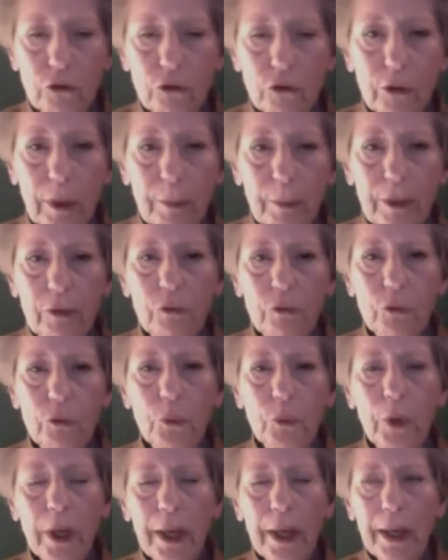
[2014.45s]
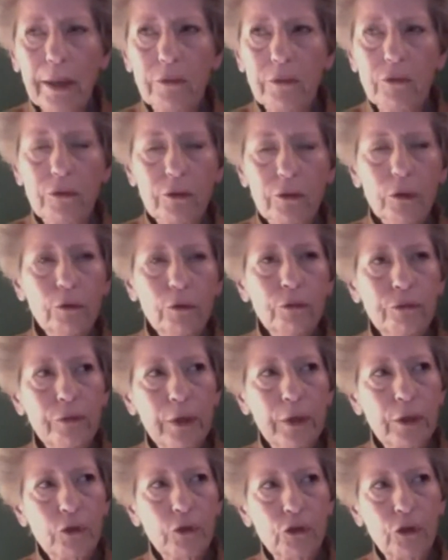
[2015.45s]
coming through and still
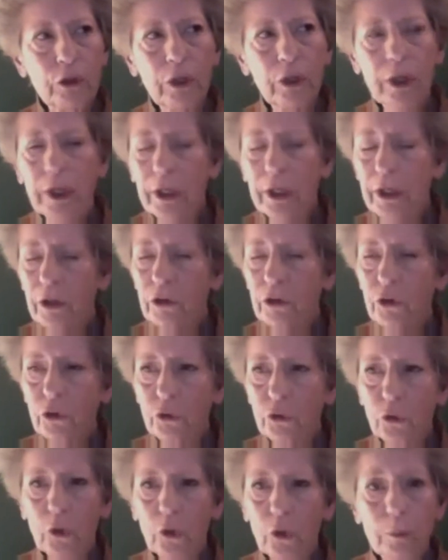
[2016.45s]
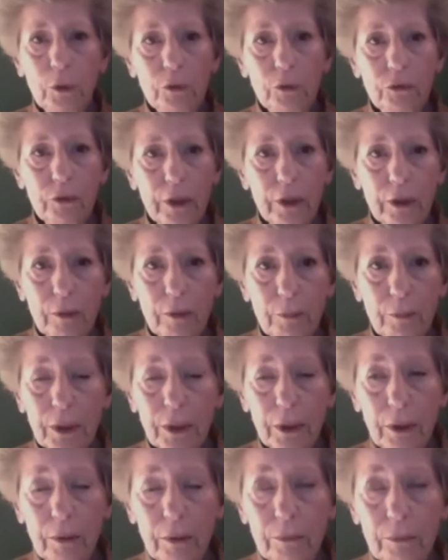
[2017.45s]
function in your normal state of
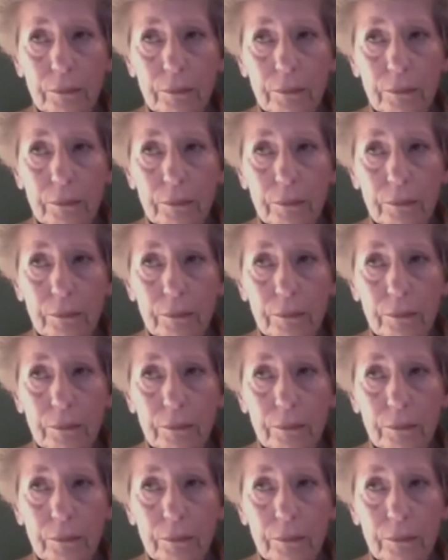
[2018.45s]
being.